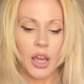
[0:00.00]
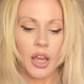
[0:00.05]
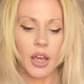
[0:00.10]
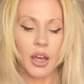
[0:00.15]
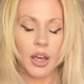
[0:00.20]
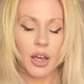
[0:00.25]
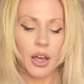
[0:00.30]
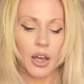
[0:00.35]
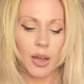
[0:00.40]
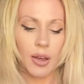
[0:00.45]

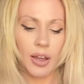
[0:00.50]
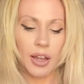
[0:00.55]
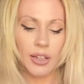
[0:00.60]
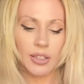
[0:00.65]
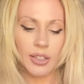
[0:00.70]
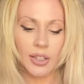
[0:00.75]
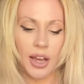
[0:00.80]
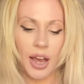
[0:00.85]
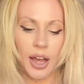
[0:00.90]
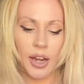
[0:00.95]

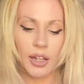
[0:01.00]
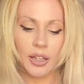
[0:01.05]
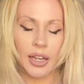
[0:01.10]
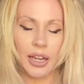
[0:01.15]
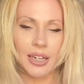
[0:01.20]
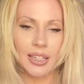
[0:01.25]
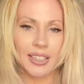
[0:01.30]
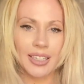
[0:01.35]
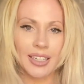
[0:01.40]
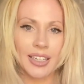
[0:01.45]
It's kind of
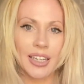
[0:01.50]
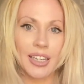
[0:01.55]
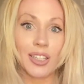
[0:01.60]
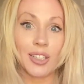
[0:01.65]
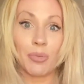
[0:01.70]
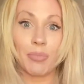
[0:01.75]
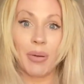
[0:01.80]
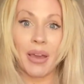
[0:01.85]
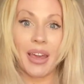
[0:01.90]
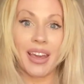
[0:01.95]
like
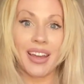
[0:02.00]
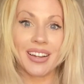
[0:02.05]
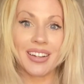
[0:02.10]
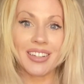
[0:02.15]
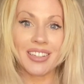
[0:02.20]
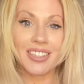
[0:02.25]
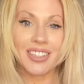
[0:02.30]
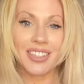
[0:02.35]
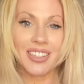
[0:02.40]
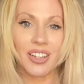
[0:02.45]
Dickies
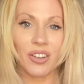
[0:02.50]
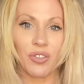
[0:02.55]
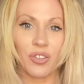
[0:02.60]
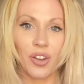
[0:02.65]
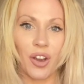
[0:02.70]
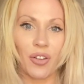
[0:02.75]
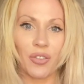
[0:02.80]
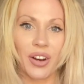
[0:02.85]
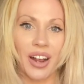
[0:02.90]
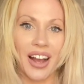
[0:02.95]
pants, if
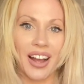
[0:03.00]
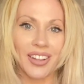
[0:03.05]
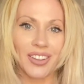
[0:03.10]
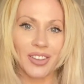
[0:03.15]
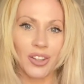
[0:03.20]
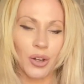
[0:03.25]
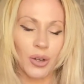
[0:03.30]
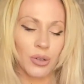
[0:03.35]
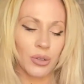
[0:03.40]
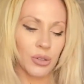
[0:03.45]
you ever had
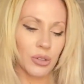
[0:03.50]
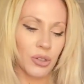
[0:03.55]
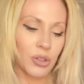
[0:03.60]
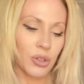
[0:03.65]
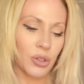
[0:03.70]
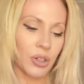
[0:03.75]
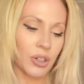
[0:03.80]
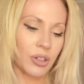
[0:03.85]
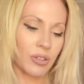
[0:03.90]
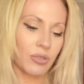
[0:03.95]
those
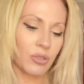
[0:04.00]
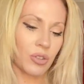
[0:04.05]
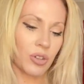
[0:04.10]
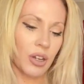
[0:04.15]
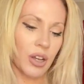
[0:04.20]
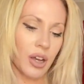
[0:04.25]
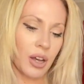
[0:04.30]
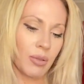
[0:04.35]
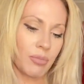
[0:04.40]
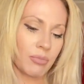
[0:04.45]
or
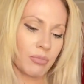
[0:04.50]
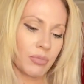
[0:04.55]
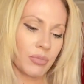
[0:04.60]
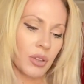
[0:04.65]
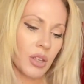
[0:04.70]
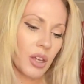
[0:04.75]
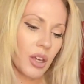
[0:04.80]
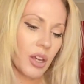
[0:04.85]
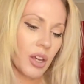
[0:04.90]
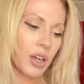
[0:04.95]

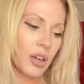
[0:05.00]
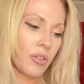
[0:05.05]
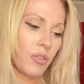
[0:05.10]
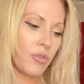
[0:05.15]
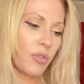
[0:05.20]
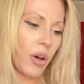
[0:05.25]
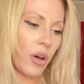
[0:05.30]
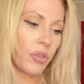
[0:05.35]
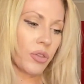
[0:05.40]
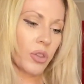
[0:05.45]

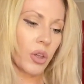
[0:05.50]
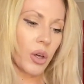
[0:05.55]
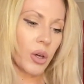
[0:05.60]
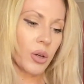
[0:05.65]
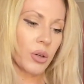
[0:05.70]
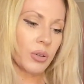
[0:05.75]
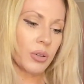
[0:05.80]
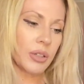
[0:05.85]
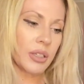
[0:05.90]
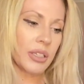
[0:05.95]
felt
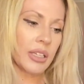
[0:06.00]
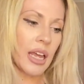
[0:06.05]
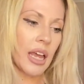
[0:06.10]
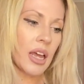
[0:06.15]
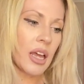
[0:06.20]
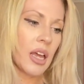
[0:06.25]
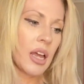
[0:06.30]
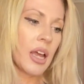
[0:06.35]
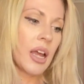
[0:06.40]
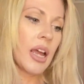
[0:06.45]
those.
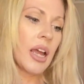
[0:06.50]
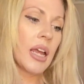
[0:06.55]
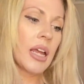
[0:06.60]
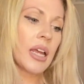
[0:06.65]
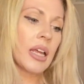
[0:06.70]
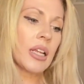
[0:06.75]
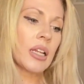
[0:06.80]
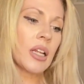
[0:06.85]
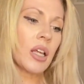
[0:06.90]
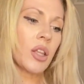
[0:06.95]

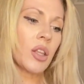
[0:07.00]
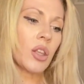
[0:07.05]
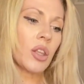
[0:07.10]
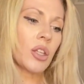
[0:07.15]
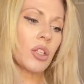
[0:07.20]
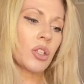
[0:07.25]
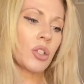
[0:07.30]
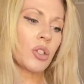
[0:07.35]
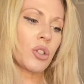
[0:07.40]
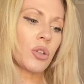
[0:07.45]
And
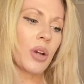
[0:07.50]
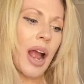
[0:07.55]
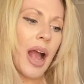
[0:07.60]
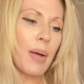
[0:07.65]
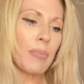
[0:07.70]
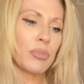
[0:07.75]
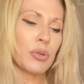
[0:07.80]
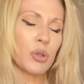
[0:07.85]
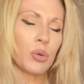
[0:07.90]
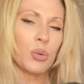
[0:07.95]
the
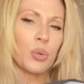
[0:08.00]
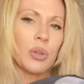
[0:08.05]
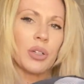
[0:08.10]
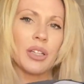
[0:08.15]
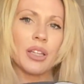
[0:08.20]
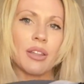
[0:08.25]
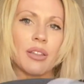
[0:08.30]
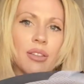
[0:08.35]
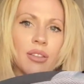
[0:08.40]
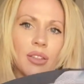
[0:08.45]
straps are
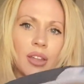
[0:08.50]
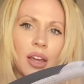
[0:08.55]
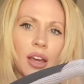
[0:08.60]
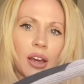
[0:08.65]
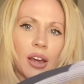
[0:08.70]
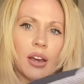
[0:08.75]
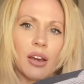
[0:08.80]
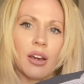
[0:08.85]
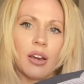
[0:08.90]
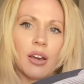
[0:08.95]
really thick.